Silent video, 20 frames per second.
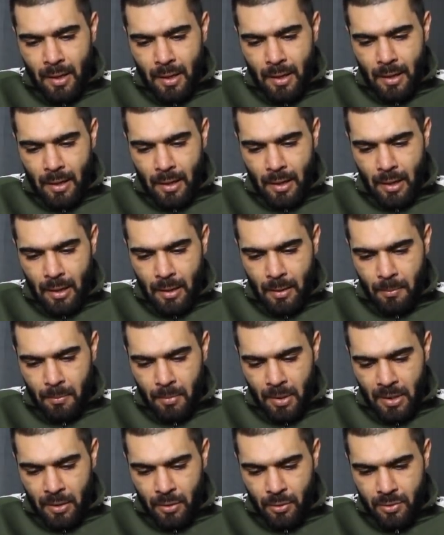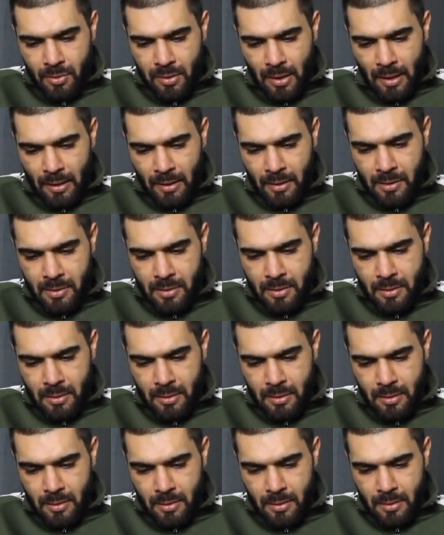but it looks like he's
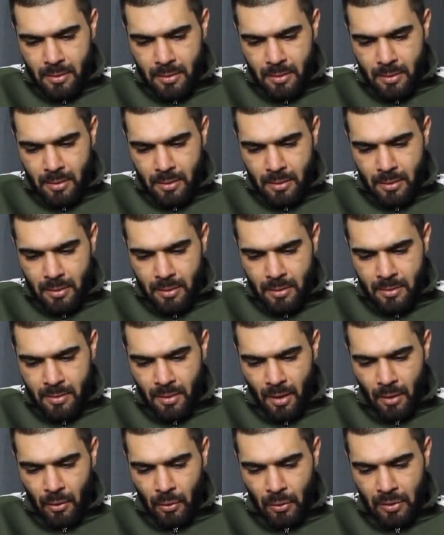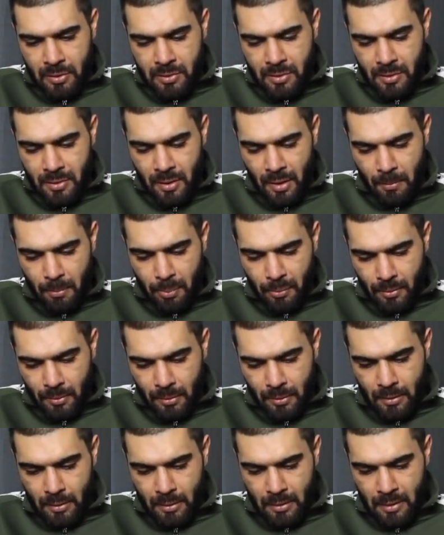not looking to dip.
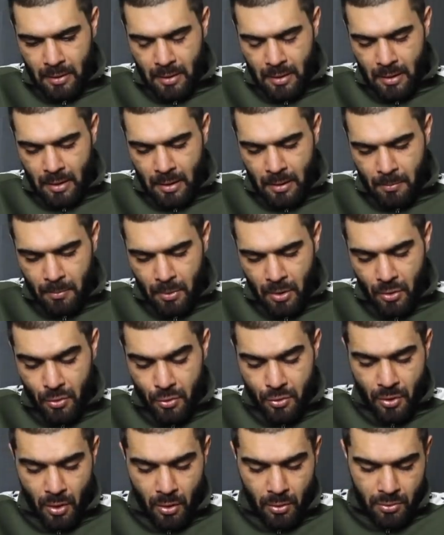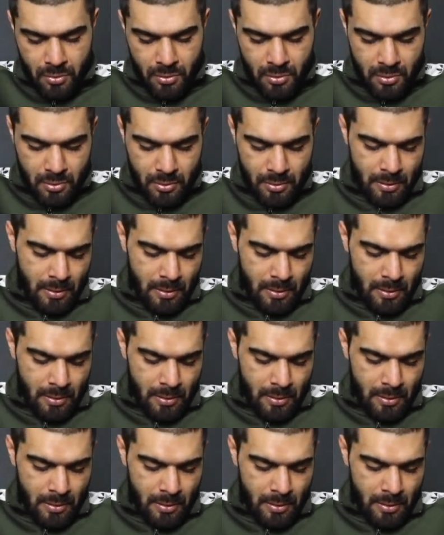But who knows?